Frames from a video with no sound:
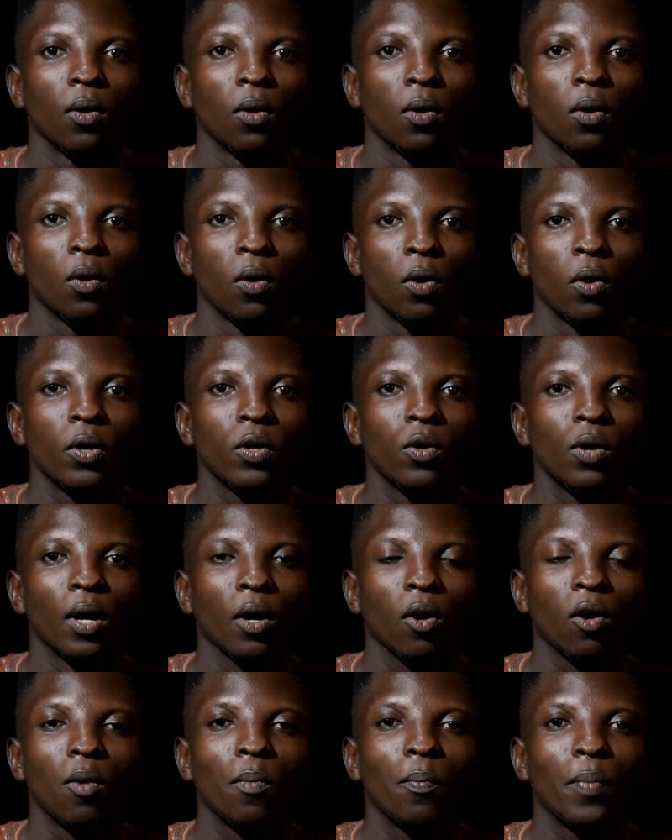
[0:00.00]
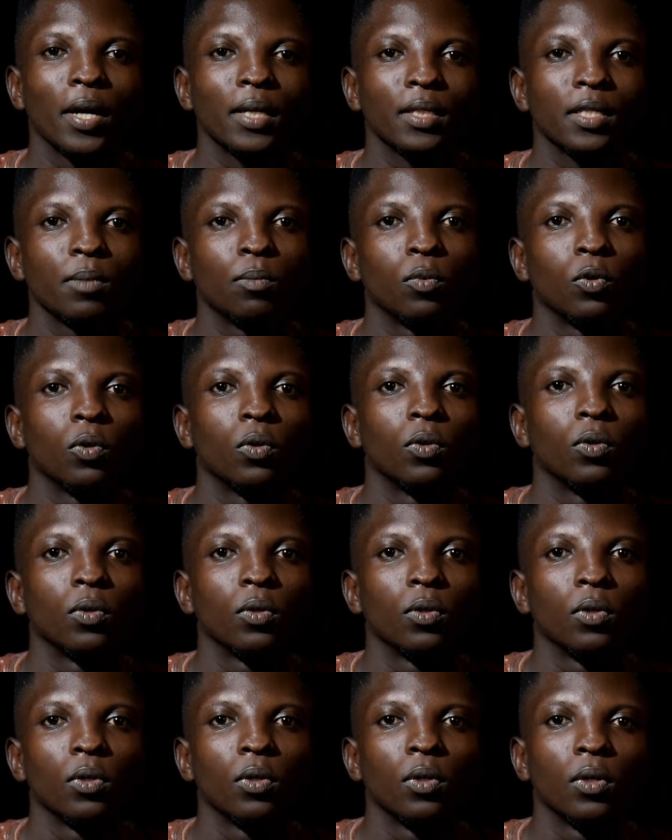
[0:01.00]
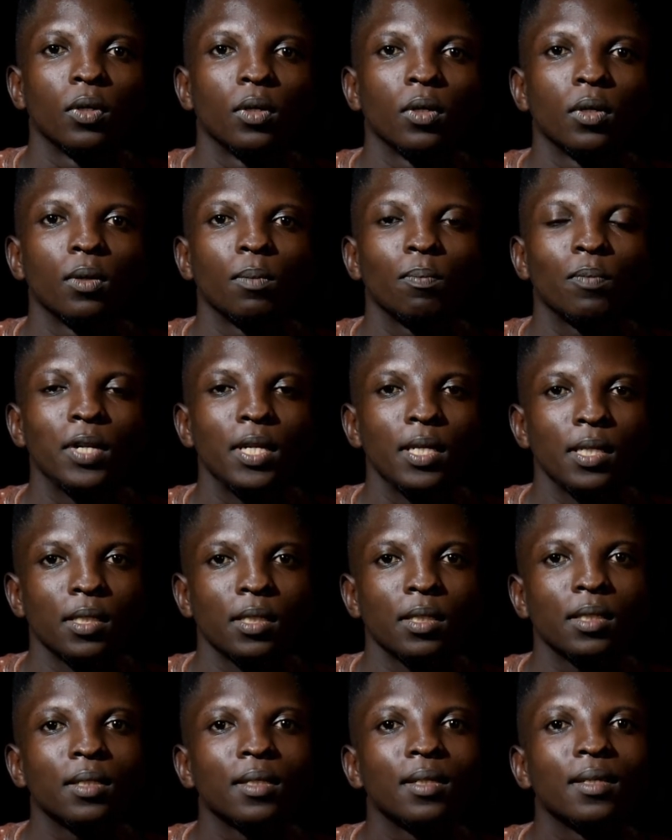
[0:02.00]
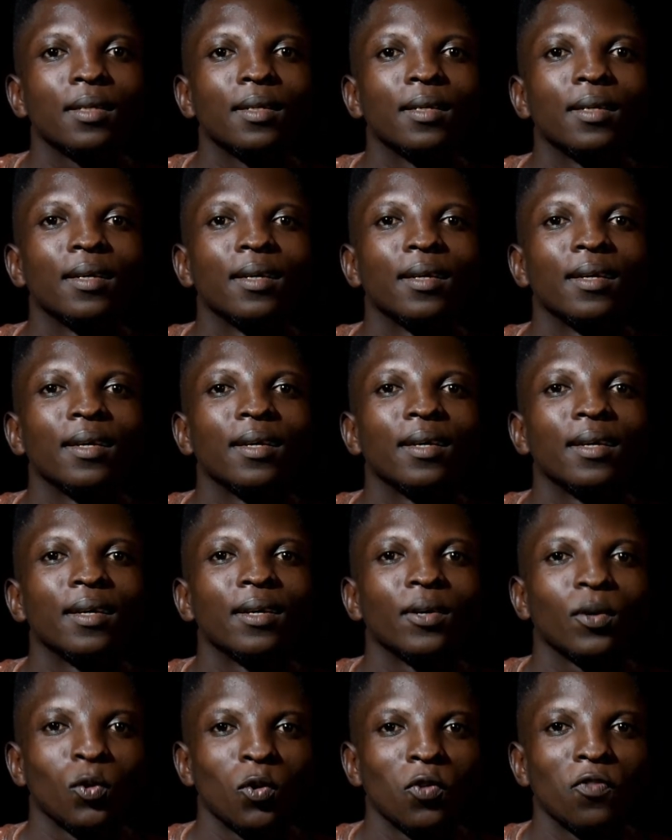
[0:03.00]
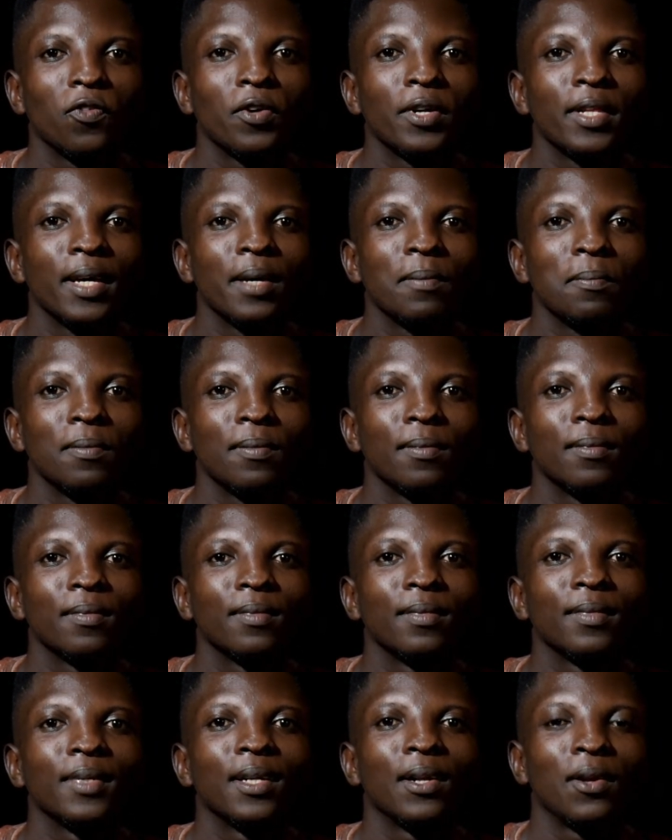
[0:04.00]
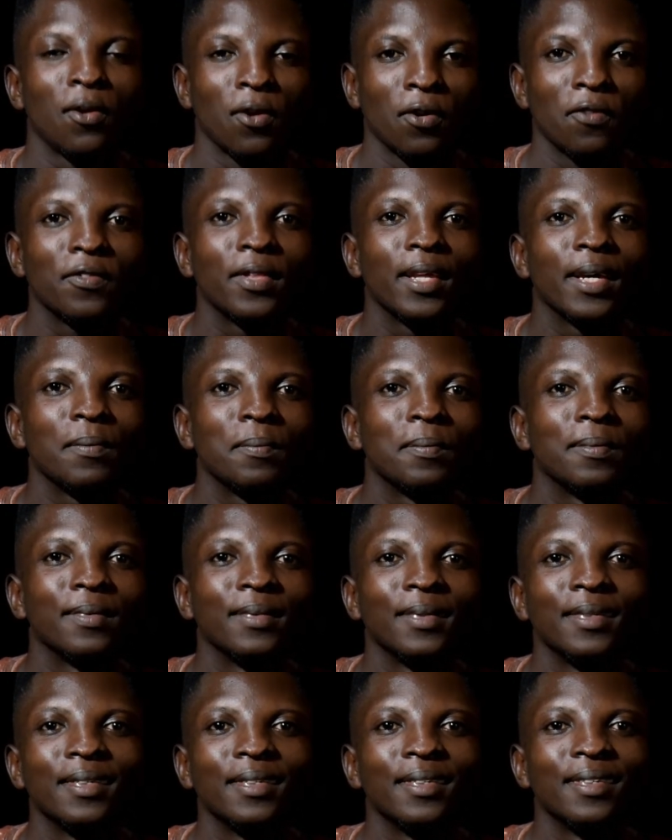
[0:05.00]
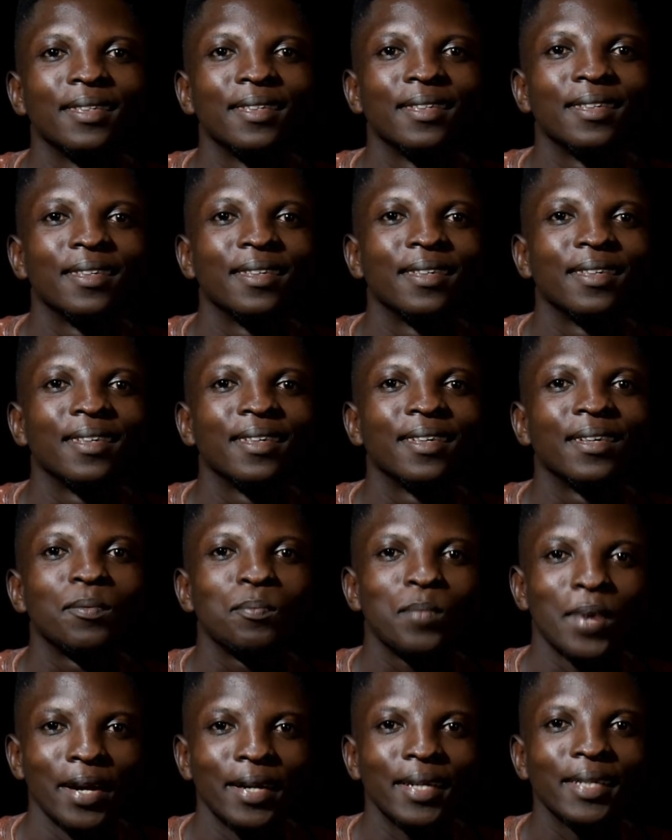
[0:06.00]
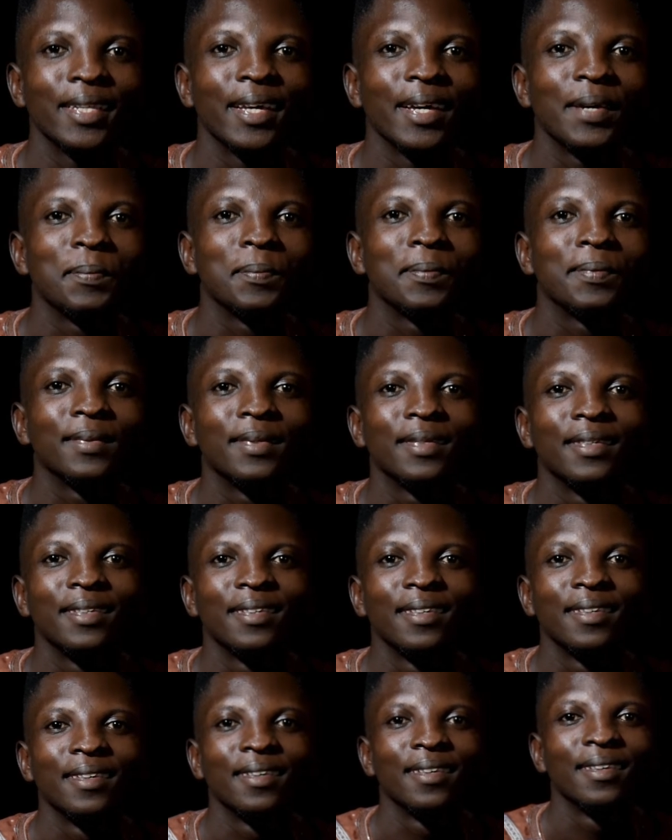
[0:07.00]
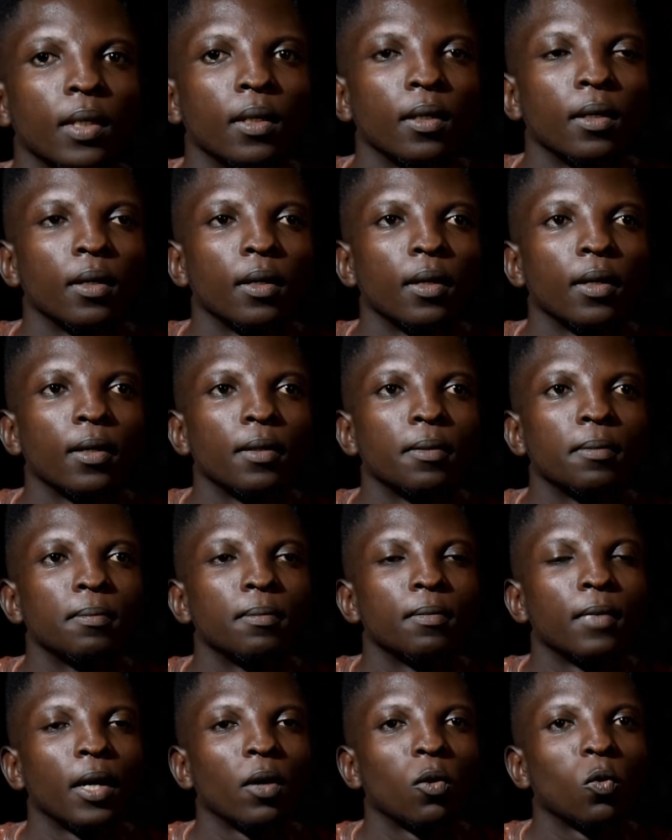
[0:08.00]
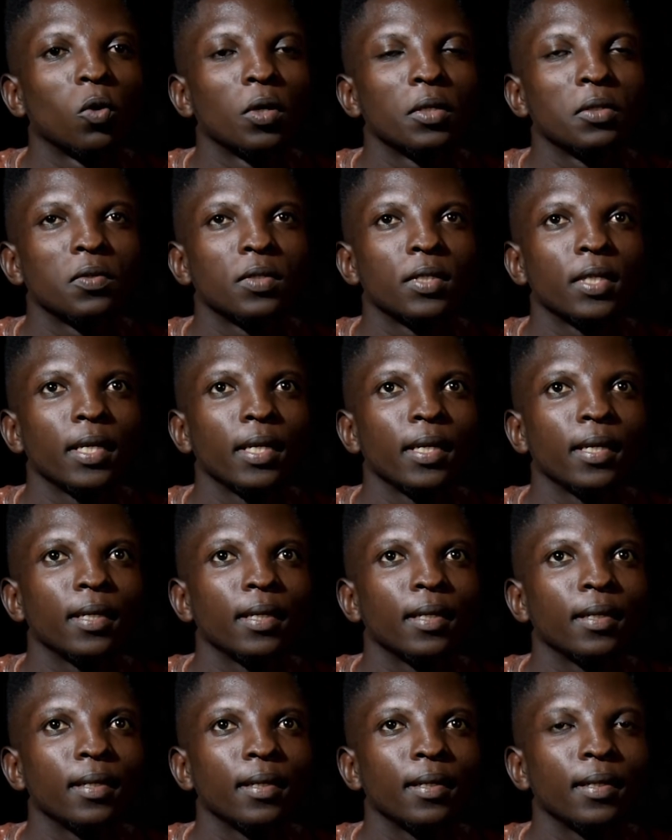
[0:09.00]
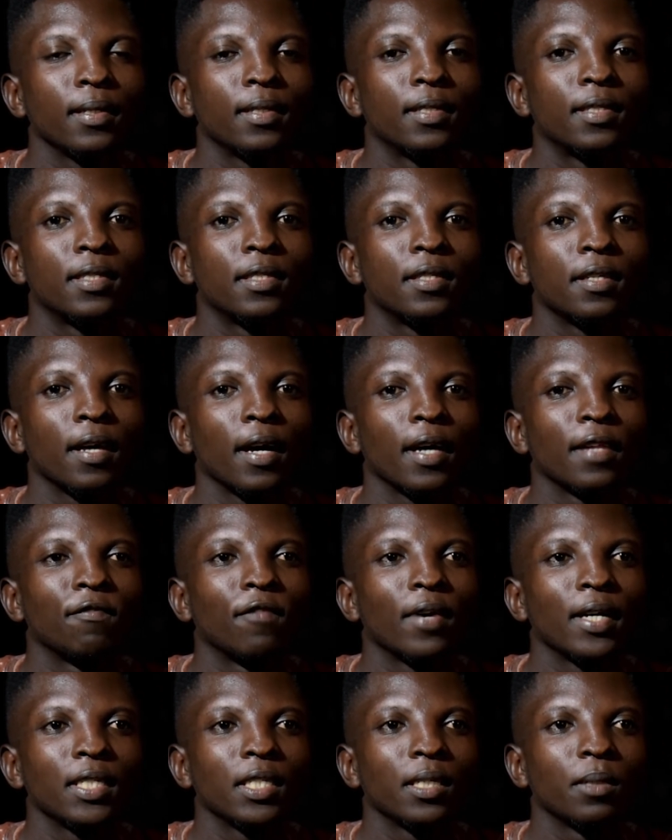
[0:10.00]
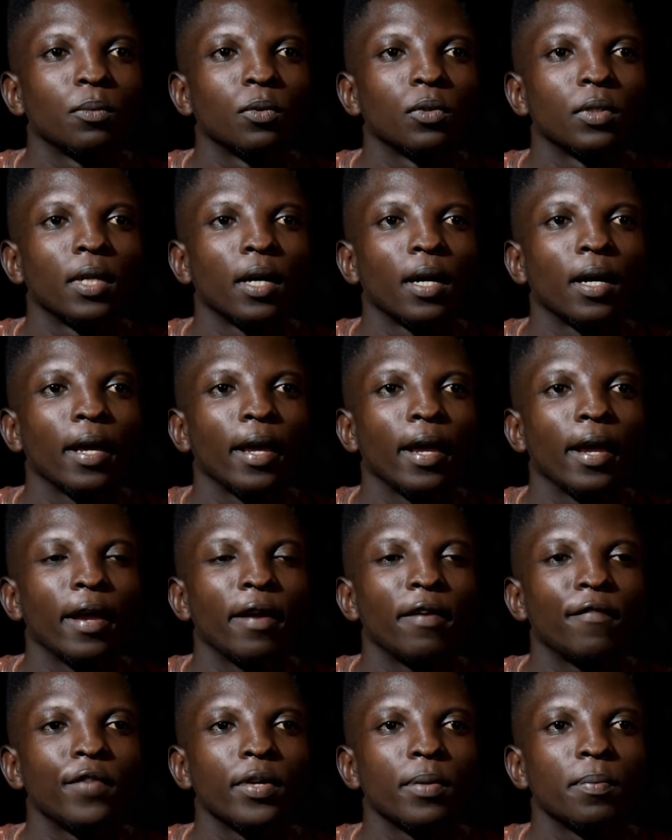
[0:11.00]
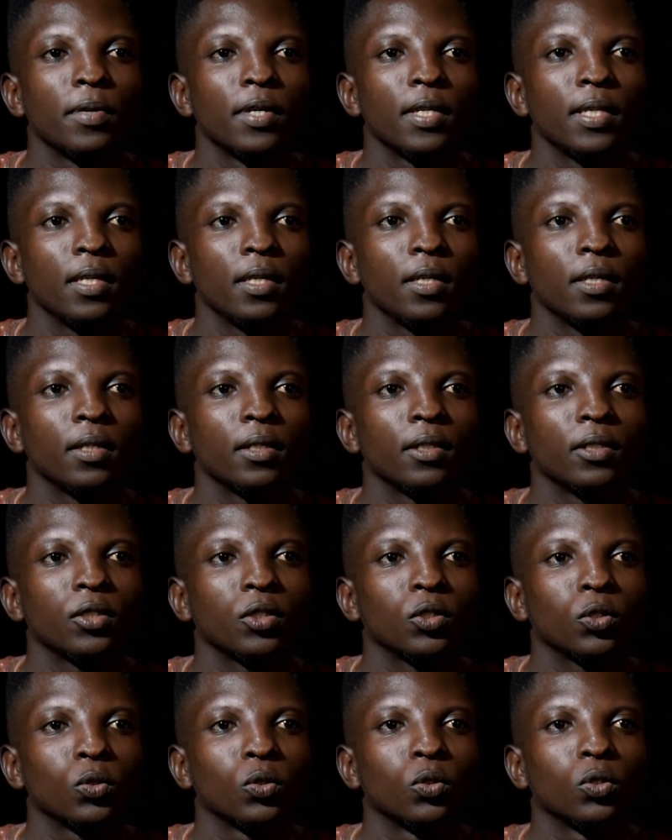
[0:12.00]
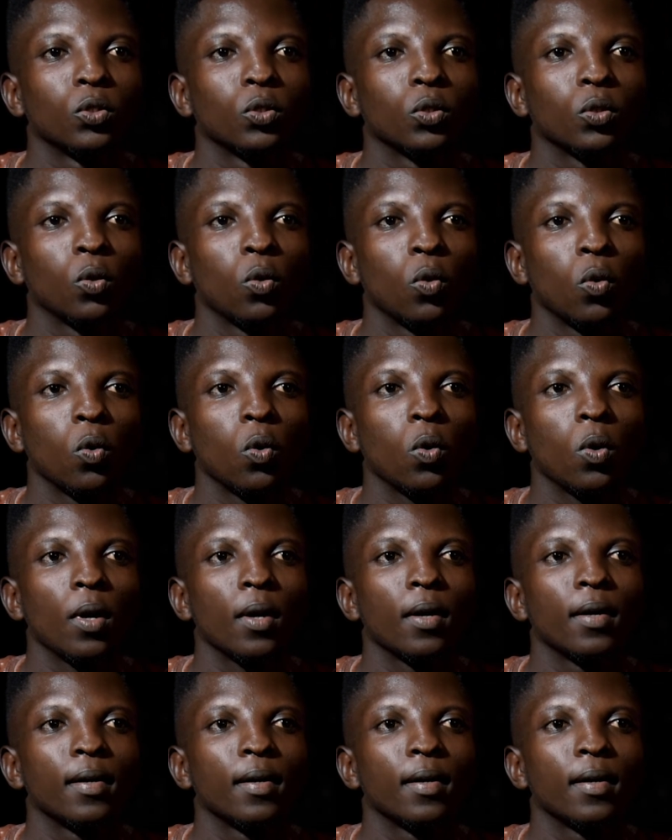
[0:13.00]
or you are compatible. Please, go for them. Love them. Marry them. I want to say it's advisable that everybody should go